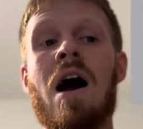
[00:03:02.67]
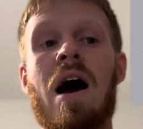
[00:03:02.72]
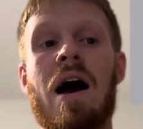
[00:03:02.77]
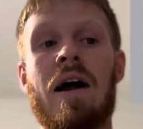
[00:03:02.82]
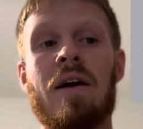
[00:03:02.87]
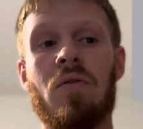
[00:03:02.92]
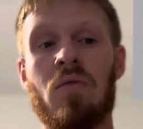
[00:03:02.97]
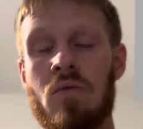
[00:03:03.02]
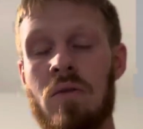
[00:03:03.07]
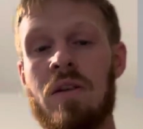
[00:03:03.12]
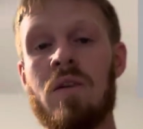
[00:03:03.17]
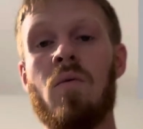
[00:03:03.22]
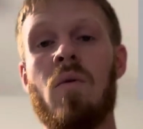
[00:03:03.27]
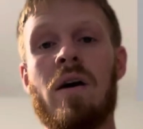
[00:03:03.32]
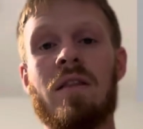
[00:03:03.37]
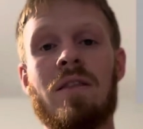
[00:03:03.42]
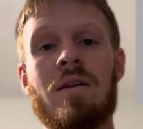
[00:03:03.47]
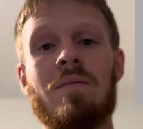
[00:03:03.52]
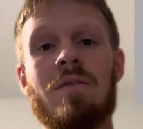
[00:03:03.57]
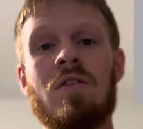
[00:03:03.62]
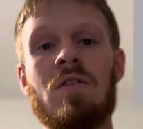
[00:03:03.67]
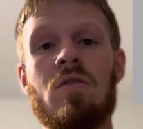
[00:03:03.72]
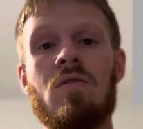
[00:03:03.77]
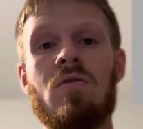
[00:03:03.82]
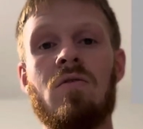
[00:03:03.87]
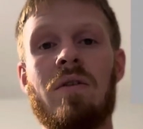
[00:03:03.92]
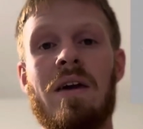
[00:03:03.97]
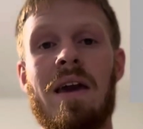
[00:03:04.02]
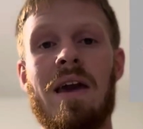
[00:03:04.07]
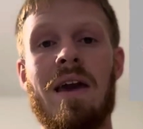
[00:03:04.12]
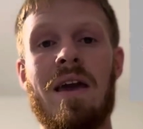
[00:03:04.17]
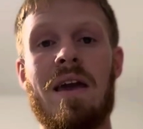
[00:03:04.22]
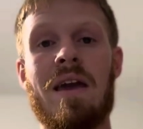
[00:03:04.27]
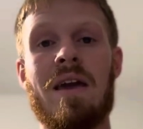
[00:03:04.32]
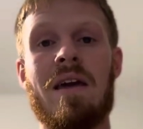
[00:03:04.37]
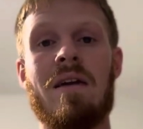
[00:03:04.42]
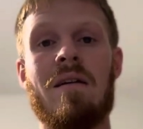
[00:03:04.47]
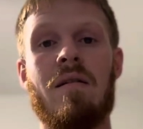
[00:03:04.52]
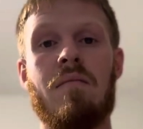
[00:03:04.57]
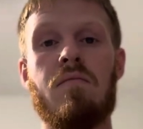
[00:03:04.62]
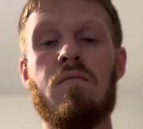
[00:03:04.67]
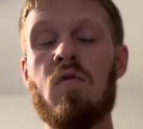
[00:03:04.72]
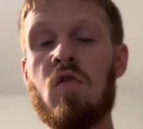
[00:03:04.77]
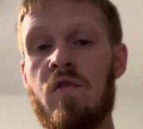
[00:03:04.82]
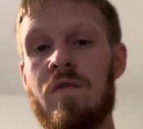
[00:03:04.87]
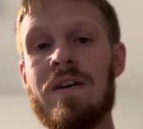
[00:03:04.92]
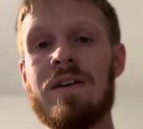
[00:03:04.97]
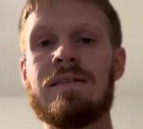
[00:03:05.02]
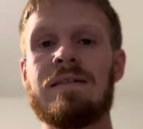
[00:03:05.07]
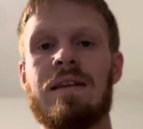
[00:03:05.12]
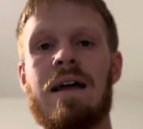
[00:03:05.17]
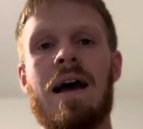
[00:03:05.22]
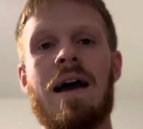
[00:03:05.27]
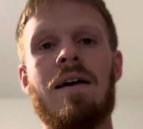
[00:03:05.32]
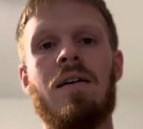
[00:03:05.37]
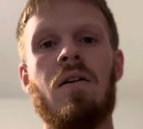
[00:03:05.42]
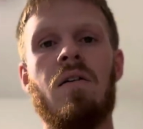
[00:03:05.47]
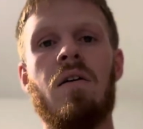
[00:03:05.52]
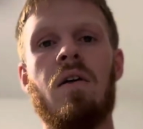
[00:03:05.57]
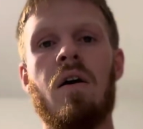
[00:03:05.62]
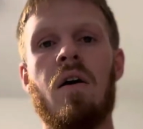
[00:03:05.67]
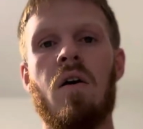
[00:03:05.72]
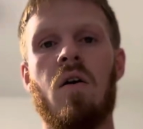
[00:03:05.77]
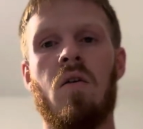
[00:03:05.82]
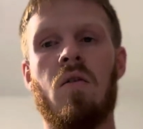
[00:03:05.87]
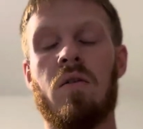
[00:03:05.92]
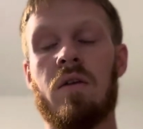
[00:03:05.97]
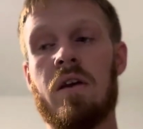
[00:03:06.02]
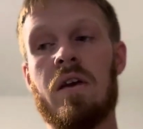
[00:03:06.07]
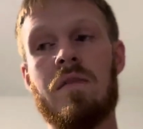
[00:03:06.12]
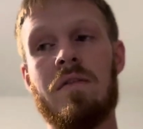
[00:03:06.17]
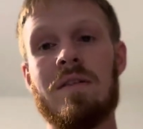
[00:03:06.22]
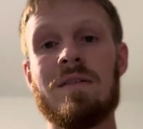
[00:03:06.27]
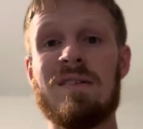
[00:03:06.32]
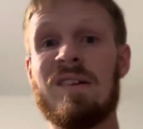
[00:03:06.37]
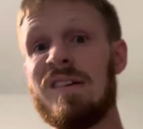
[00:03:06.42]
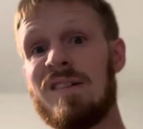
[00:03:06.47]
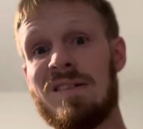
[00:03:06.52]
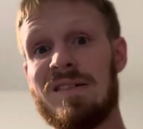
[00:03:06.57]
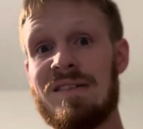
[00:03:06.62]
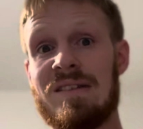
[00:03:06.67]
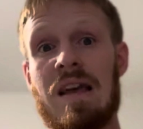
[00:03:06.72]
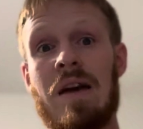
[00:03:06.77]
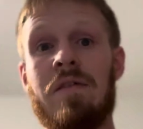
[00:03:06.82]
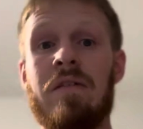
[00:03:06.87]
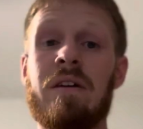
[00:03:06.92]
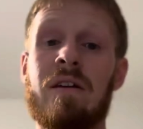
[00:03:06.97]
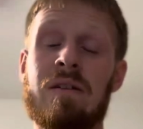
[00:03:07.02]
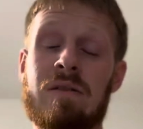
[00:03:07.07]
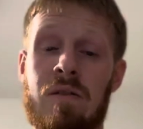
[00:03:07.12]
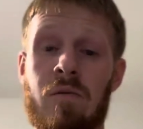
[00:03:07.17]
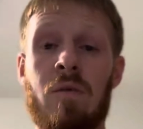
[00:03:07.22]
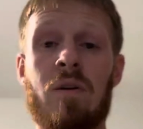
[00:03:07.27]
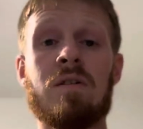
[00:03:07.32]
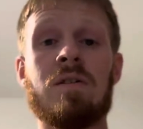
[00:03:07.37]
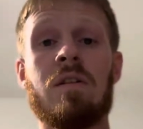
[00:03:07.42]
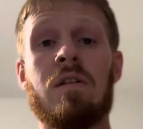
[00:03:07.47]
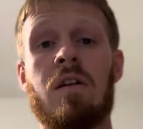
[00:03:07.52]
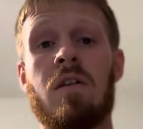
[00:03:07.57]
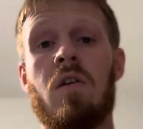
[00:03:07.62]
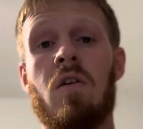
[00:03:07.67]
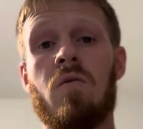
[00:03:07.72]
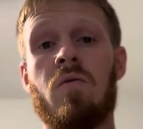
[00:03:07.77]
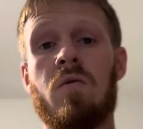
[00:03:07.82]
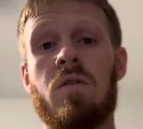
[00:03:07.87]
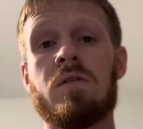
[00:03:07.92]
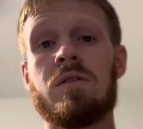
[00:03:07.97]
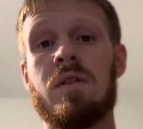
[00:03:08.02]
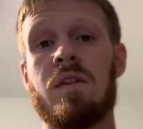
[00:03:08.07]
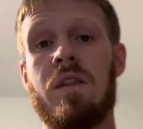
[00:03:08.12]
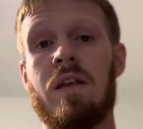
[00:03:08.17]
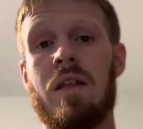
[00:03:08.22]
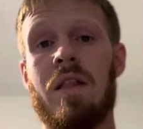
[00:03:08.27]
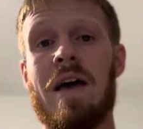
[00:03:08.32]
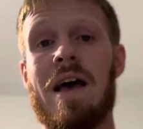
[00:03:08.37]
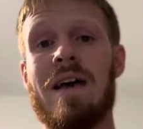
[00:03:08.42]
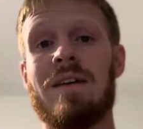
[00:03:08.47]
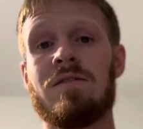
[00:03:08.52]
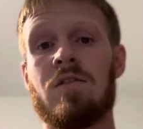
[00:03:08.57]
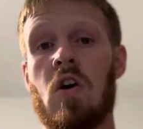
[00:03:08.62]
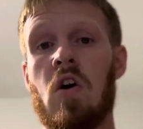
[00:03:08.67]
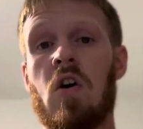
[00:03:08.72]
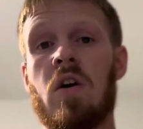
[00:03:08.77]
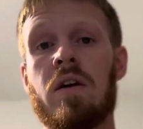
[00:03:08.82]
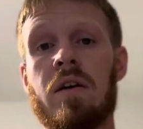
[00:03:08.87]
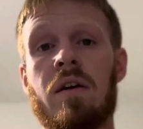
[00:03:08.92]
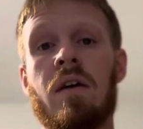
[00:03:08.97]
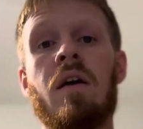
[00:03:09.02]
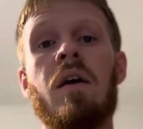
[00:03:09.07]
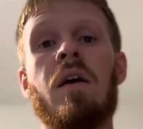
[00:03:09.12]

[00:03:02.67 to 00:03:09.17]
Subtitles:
I really want them to do a movie style, or even Season 7, because it was in the Clone Wars in the last arc.